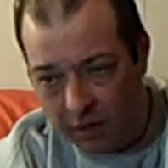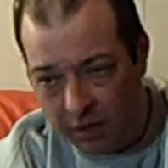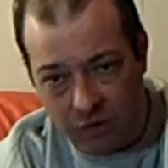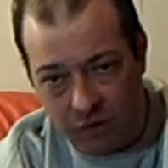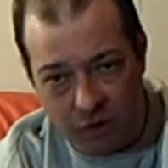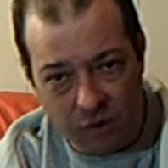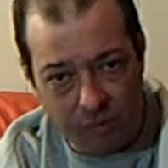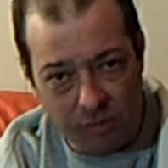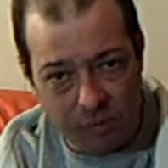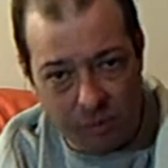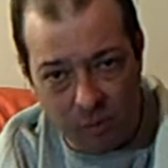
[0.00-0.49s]

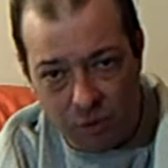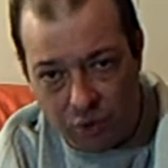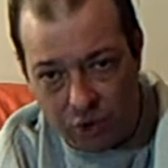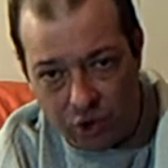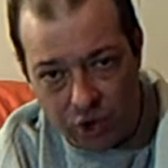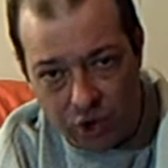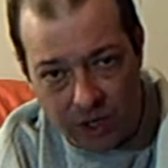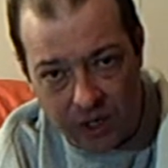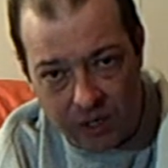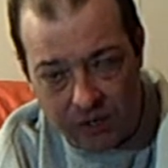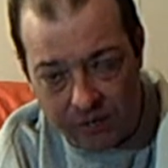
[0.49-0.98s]
If they're
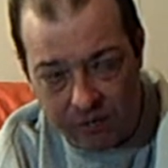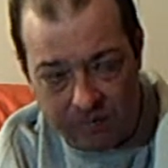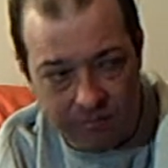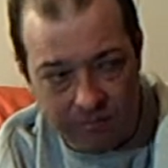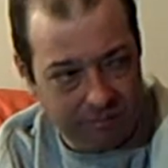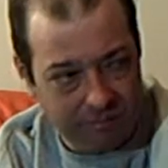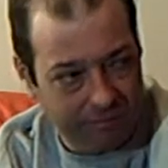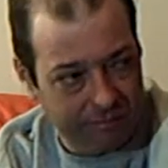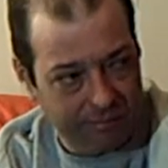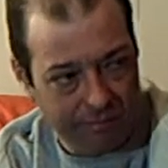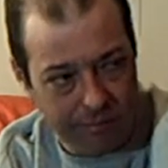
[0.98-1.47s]
bullshitting,
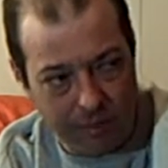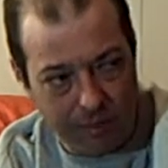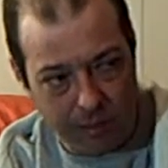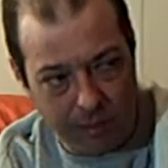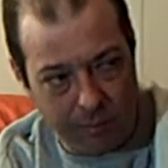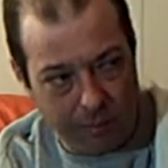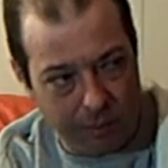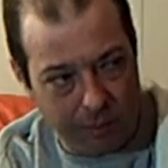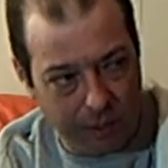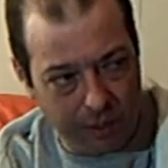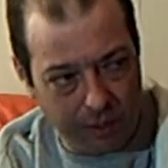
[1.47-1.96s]

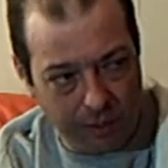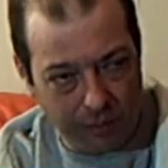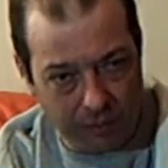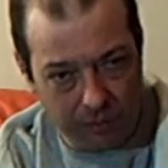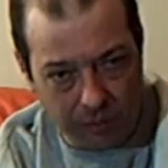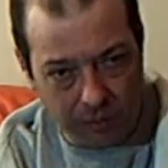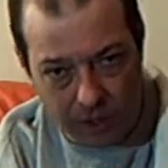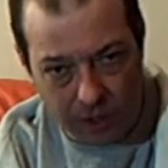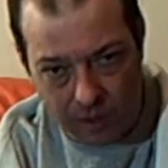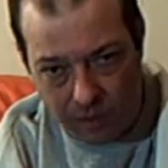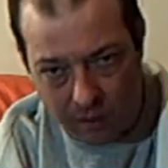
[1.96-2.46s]
everybody
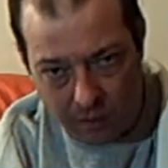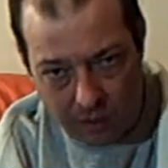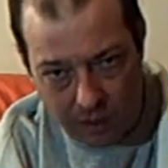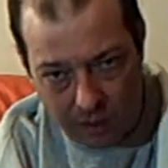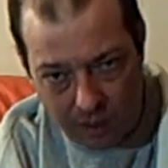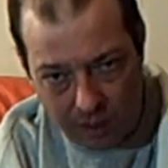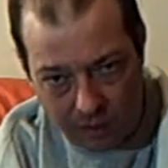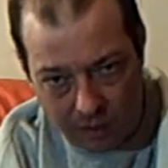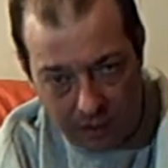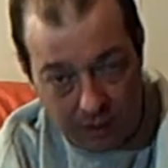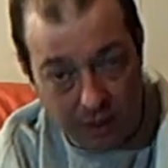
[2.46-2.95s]
looks the other
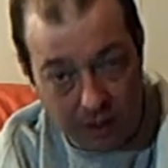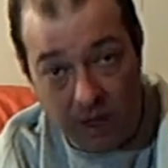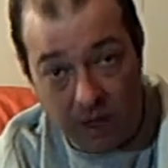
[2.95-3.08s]
way.